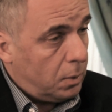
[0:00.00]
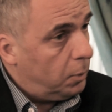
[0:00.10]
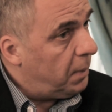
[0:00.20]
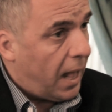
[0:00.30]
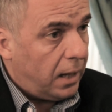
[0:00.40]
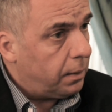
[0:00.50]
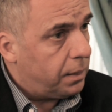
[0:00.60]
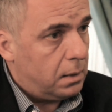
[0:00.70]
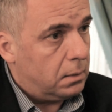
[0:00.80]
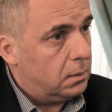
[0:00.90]
will be
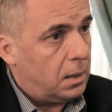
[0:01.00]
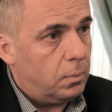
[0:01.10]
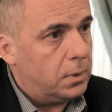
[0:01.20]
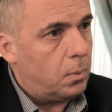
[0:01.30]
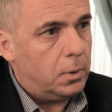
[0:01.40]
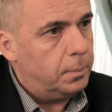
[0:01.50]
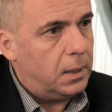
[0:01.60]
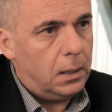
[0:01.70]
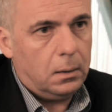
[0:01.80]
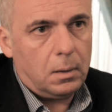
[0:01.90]
healthier. They will
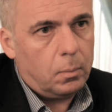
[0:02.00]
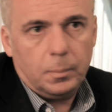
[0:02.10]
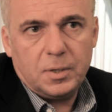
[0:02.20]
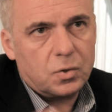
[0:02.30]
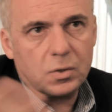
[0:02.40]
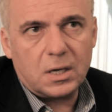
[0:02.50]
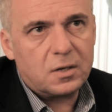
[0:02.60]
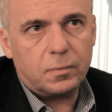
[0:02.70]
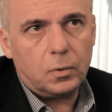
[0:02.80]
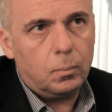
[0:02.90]
be
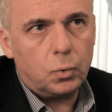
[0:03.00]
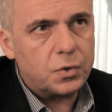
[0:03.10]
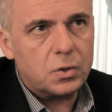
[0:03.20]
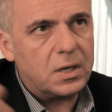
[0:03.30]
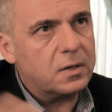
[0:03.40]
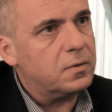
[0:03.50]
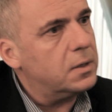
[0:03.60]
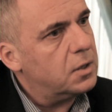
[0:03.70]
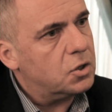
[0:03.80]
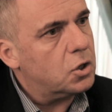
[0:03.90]
successful, more successful
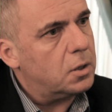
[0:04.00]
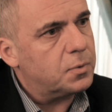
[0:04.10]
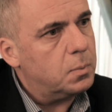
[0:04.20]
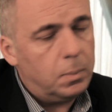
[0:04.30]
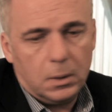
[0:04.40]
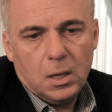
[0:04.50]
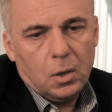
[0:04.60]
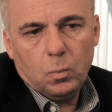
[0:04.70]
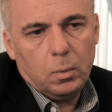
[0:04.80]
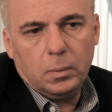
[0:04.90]
in their jobs. We will
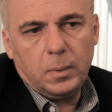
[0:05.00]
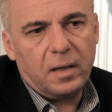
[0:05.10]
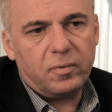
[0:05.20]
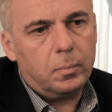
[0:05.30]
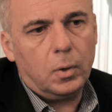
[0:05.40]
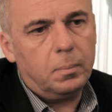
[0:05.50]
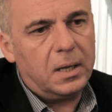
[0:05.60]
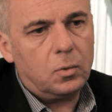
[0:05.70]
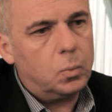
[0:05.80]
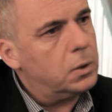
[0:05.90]
have a
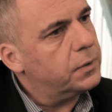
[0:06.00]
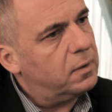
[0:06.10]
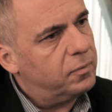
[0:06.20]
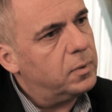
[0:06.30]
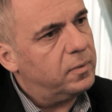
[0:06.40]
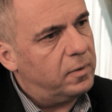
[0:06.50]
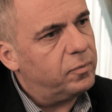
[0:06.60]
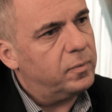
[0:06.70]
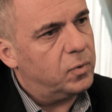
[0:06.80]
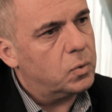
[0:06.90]
better world if
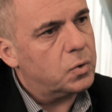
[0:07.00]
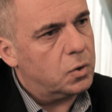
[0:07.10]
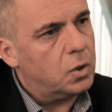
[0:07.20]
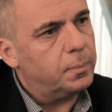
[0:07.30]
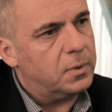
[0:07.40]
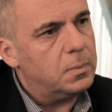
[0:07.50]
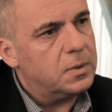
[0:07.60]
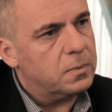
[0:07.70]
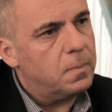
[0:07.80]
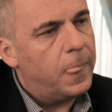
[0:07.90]
we focus on
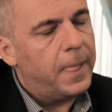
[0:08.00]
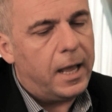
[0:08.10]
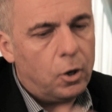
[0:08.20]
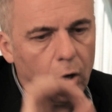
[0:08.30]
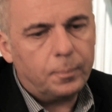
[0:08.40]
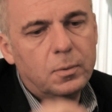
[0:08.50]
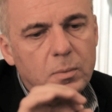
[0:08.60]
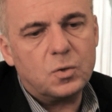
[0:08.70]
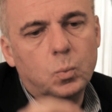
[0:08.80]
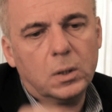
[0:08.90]
optimism, and
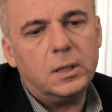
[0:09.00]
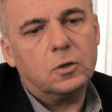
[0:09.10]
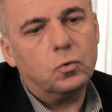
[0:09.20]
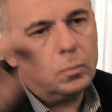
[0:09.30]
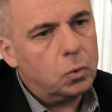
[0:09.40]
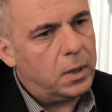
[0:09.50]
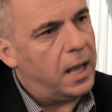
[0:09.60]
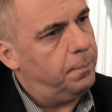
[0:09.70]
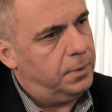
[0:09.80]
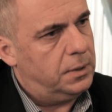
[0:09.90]
optimism will lead to more
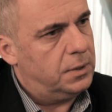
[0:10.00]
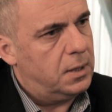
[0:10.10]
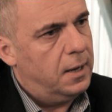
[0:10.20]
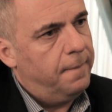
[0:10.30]
happiness.